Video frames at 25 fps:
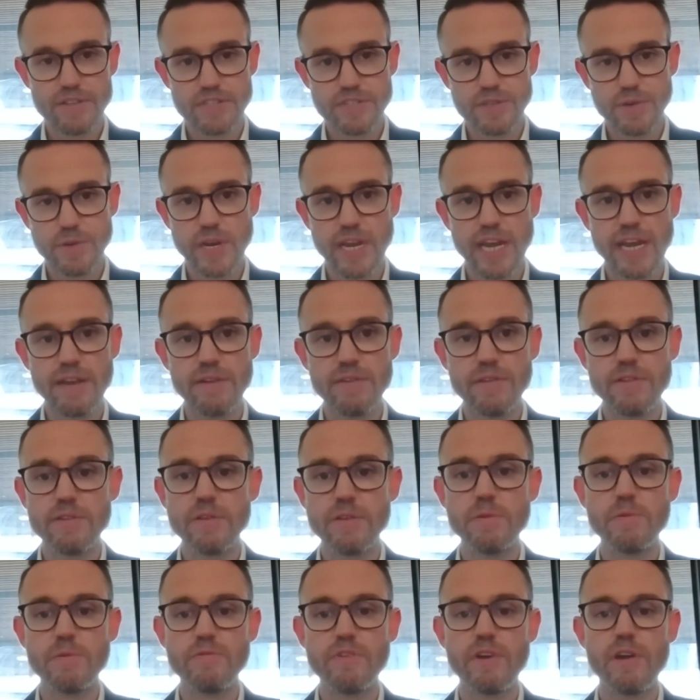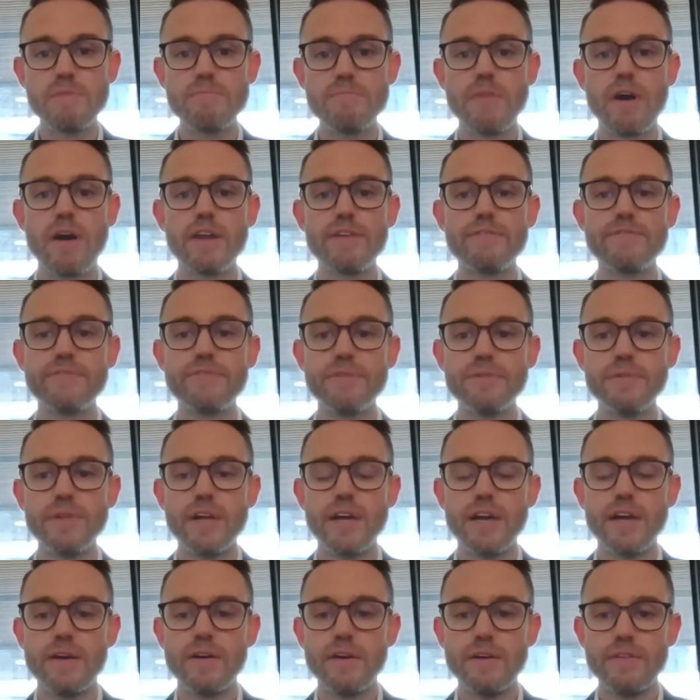So again, we're very mindful
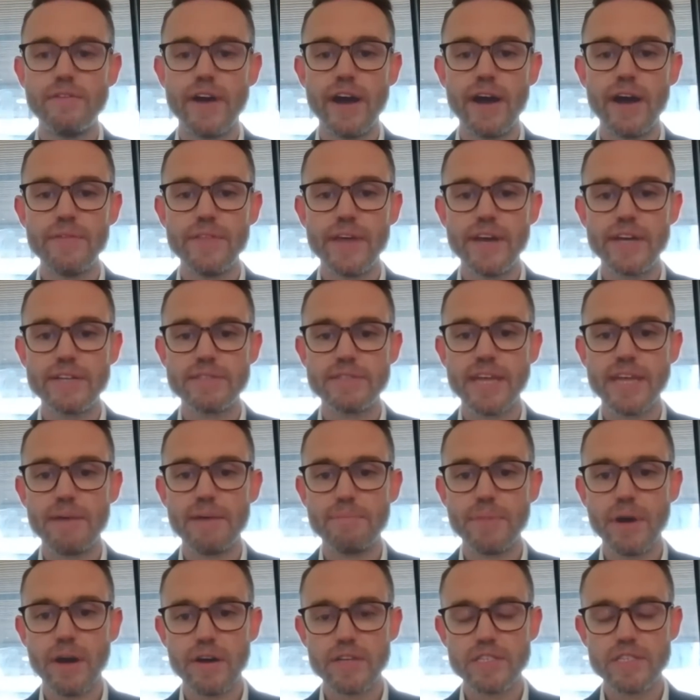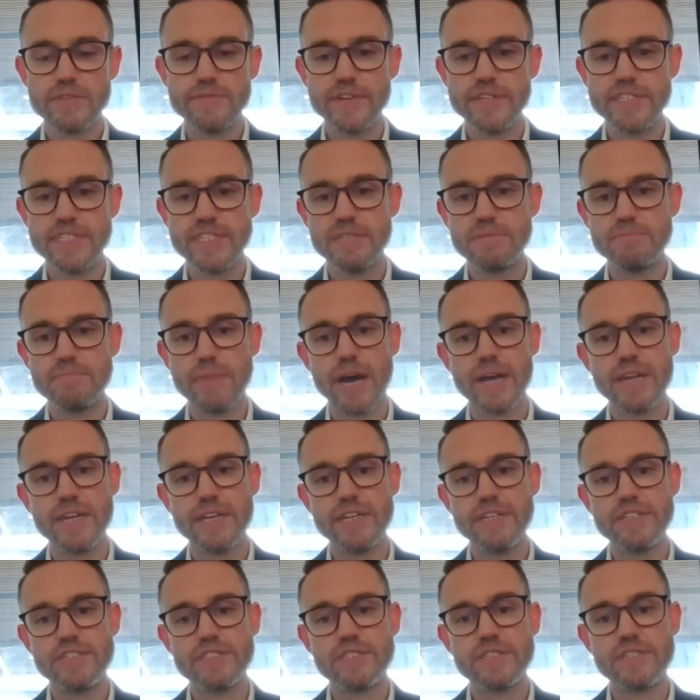of how that part of it is
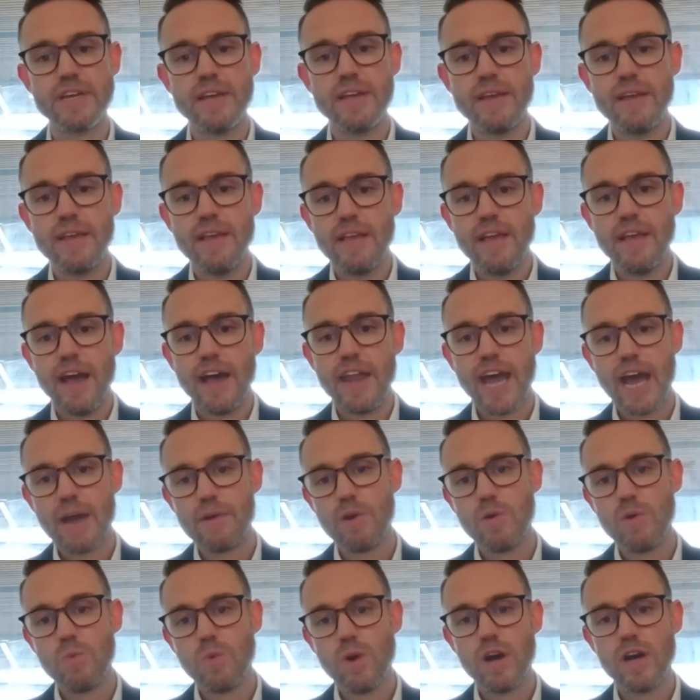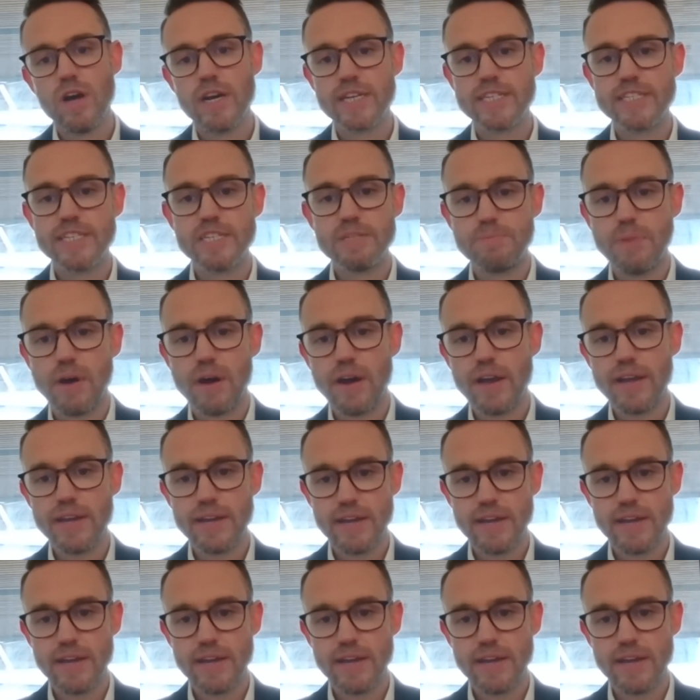managed. And how it works is by,